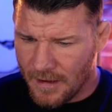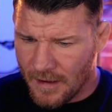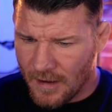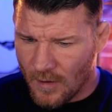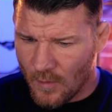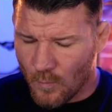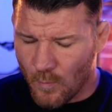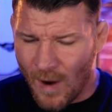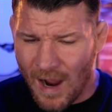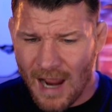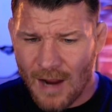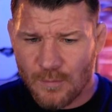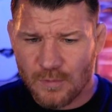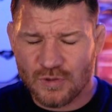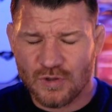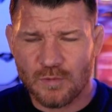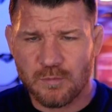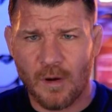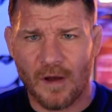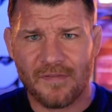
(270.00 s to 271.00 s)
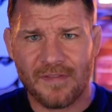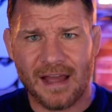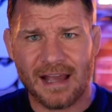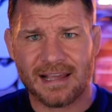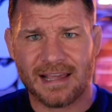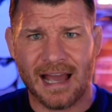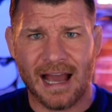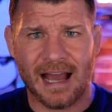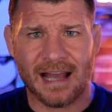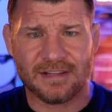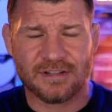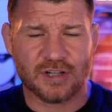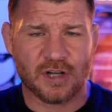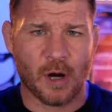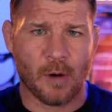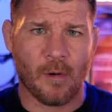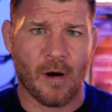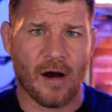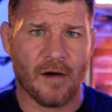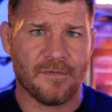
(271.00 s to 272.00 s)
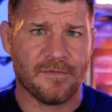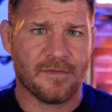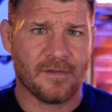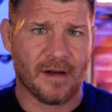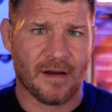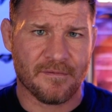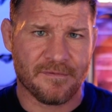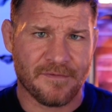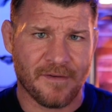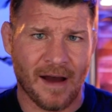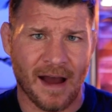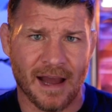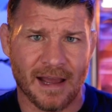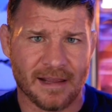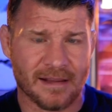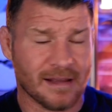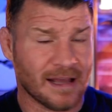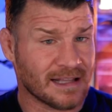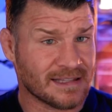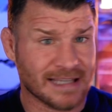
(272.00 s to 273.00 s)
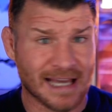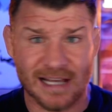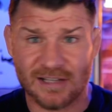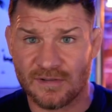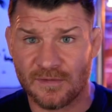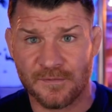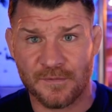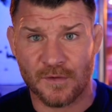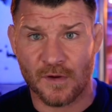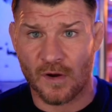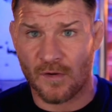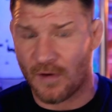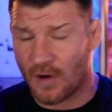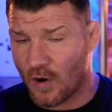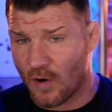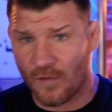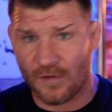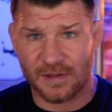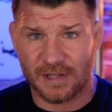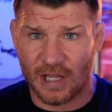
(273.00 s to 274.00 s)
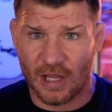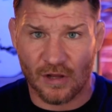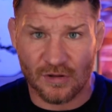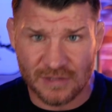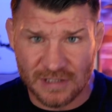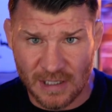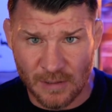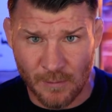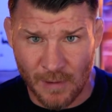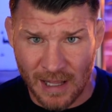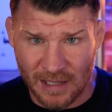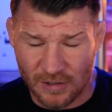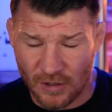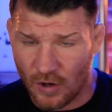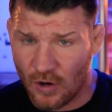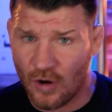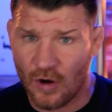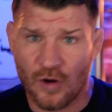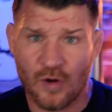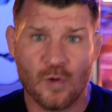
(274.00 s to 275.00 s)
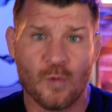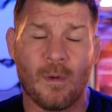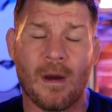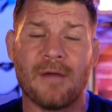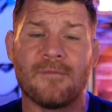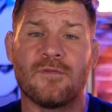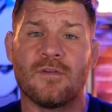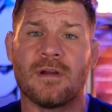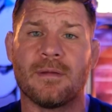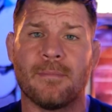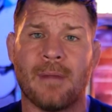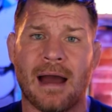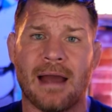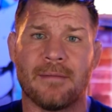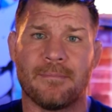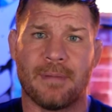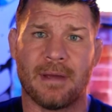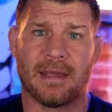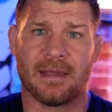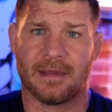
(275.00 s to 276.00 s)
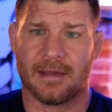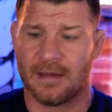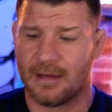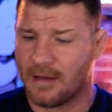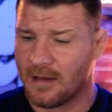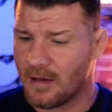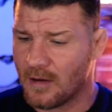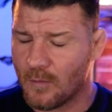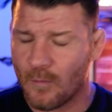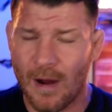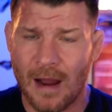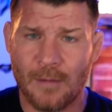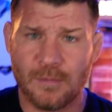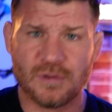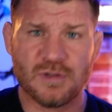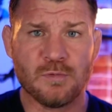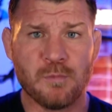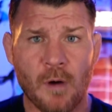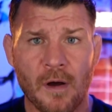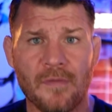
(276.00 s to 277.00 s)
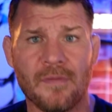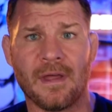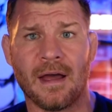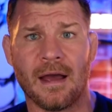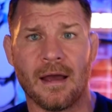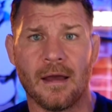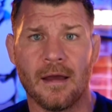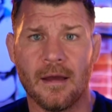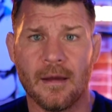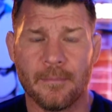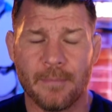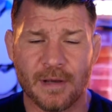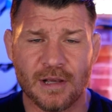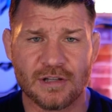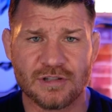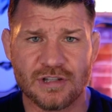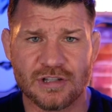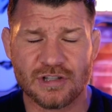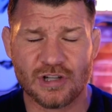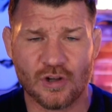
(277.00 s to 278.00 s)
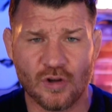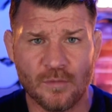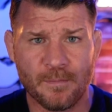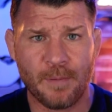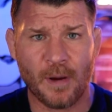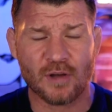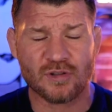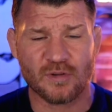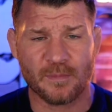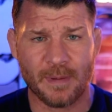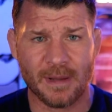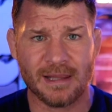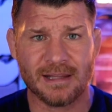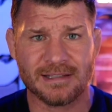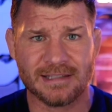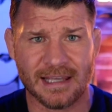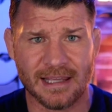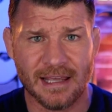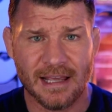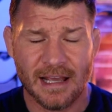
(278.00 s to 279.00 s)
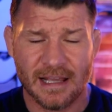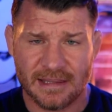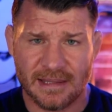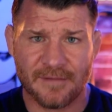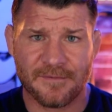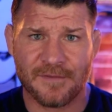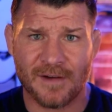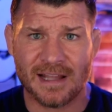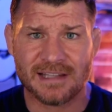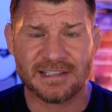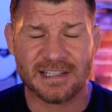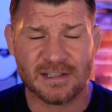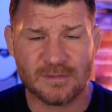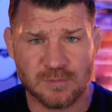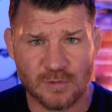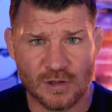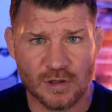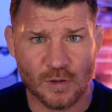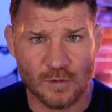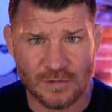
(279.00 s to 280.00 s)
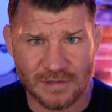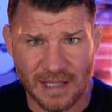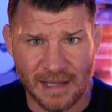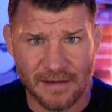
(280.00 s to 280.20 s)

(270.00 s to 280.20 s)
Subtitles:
Why would you want that guy to go off and fight a Tyson Fury or a Deontay Wilder or whoever it might be? Why would you want that? Because there's a good possibility that Francis would lose that